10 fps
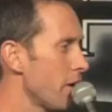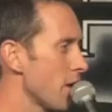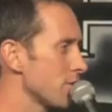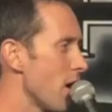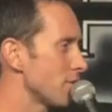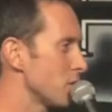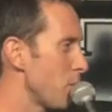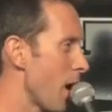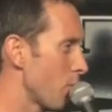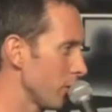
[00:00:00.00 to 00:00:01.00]
has lost its
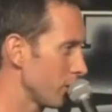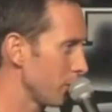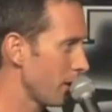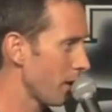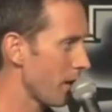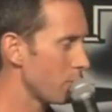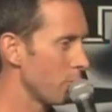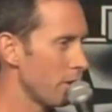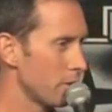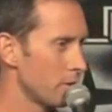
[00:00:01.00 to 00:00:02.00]
power a little bit. I got a
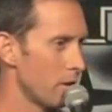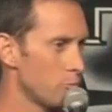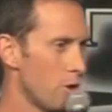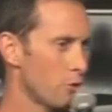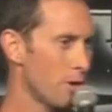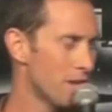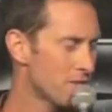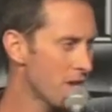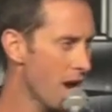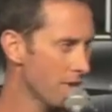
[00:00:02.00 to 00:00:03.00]
weird road rage
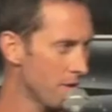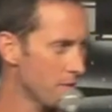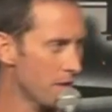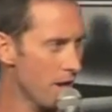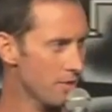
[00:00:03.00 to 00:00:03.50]
sign the other day.